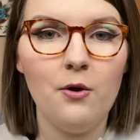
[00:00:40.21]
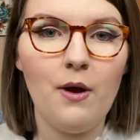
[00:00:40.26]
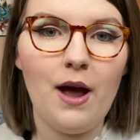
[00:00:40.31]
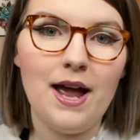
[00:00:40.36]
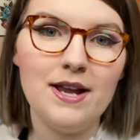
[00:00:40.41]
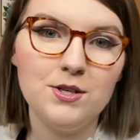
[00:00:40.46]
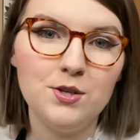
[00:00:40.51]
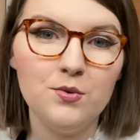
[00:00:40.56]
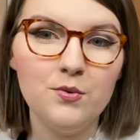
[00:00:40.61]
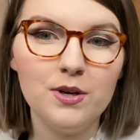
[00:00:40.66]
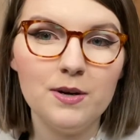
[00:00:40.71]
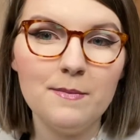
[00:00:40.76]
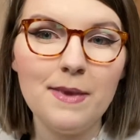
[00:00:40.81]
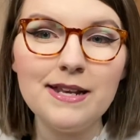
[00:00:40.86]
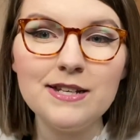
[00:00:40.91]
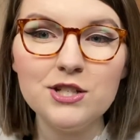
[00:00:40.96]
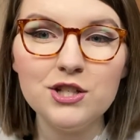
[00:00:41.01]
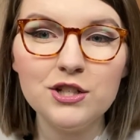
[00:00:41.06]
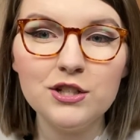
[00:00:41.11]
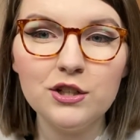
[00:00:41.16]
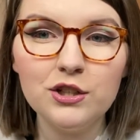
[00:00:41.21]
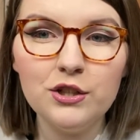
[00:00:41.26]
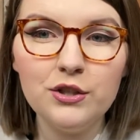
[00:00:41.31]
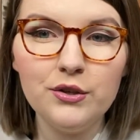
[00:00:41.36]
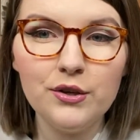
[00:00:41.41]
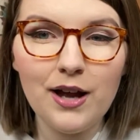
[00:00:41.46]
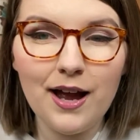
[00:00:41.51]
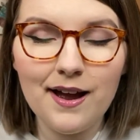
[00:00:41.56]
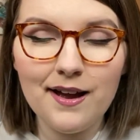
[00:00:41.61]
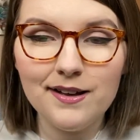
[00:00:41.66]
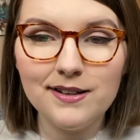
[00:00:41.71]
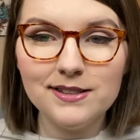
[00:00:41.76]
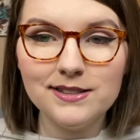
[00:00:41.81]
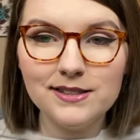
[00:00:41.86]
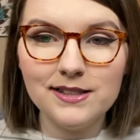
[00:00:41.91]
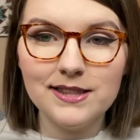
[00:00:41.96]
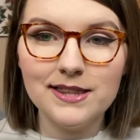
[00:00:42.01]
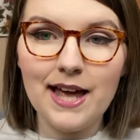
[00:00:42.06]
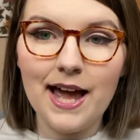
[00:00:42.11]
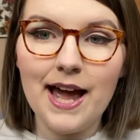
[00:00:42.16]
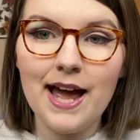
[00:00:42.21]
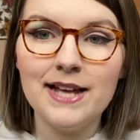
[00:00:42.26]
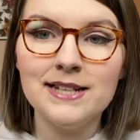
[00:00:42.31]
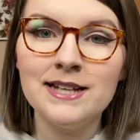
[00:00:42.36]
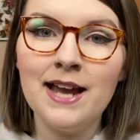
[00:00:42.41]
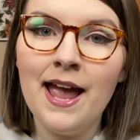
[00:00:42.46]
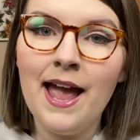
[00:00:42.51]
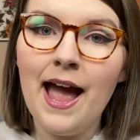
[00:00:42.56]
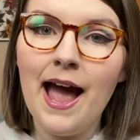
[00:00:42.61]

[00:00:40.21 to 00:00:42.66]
I do want to mention to you guys that